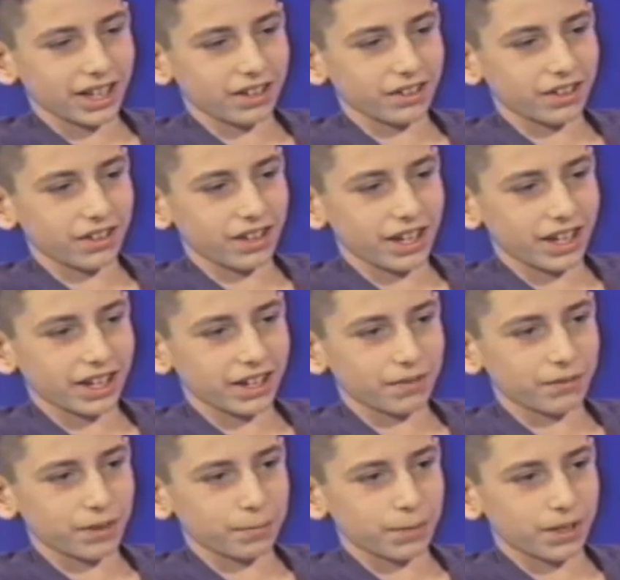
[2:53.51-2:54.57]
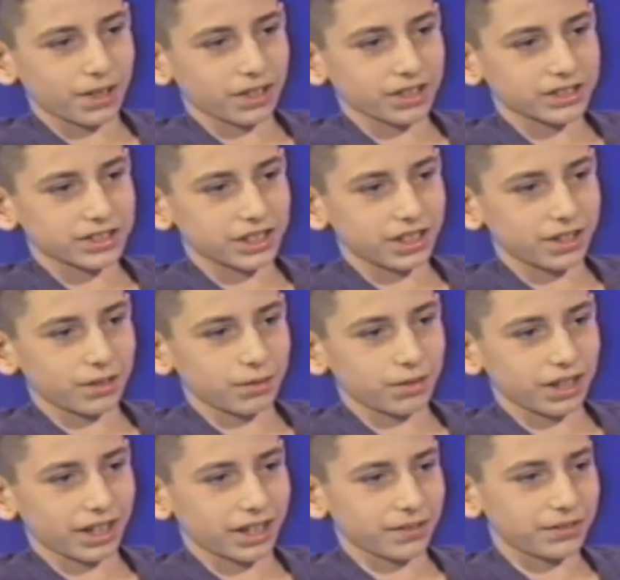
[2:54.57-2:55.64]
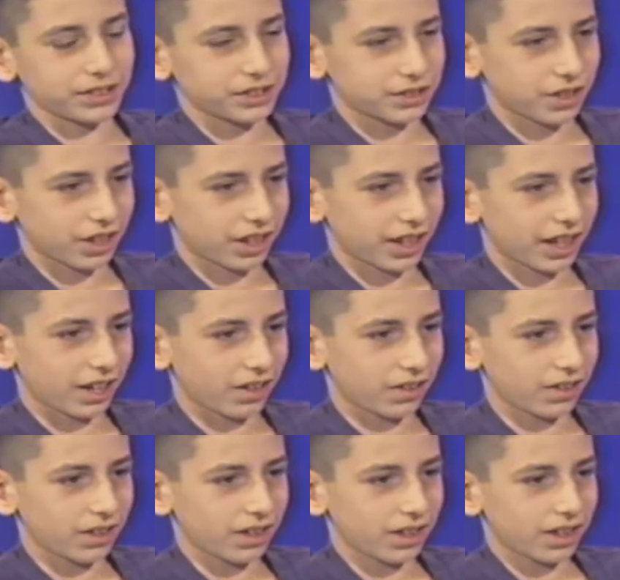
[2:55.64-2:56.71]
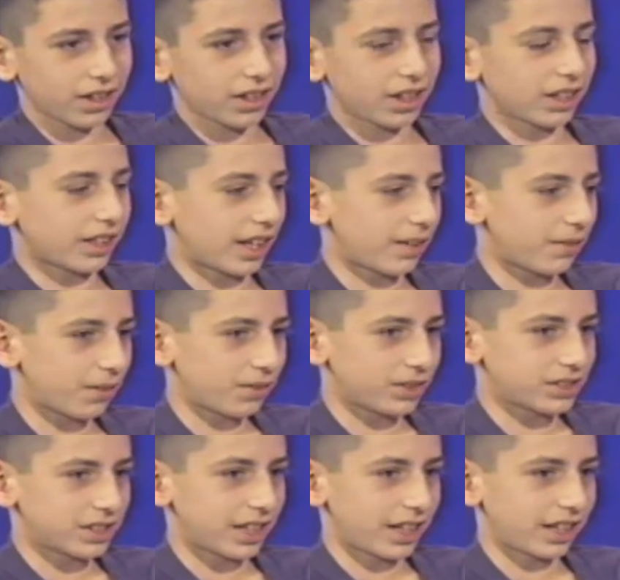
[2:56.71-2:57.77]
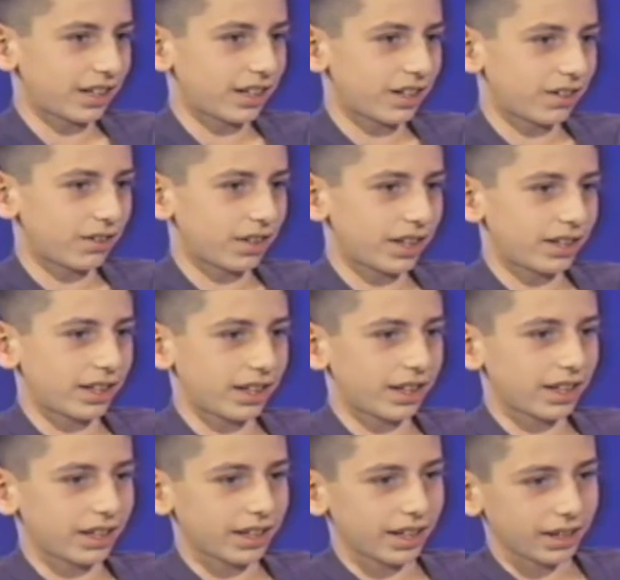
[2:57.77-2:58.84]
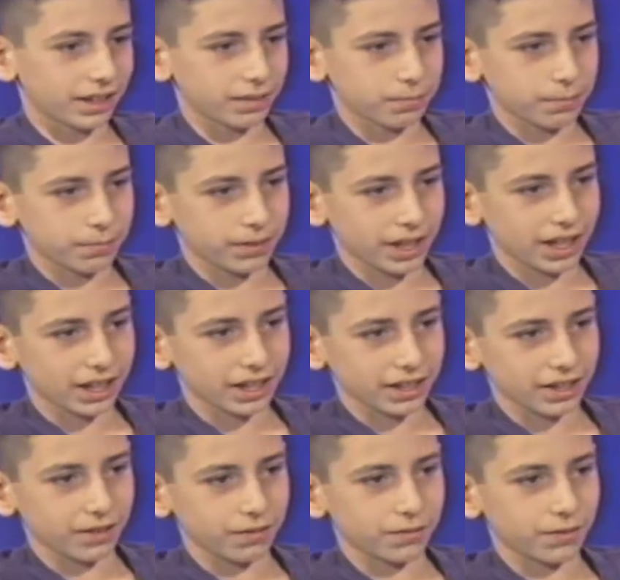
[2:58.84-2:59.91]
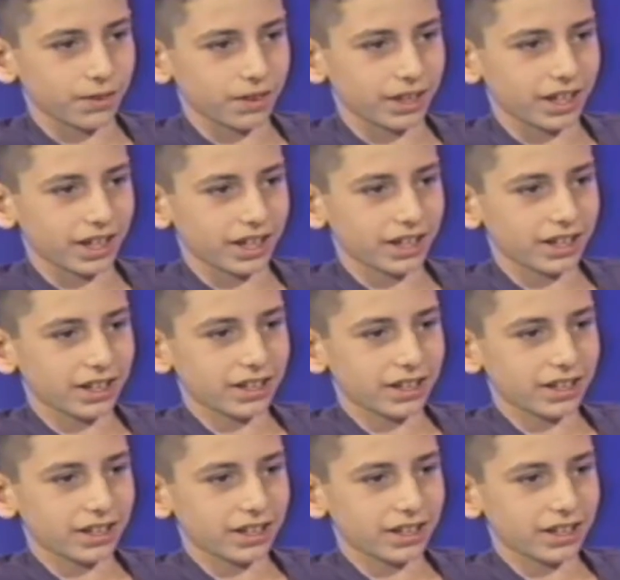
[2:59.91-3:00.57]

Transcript: out your negative remarks, like if you struck out, like David was saying, and they yell at you for that.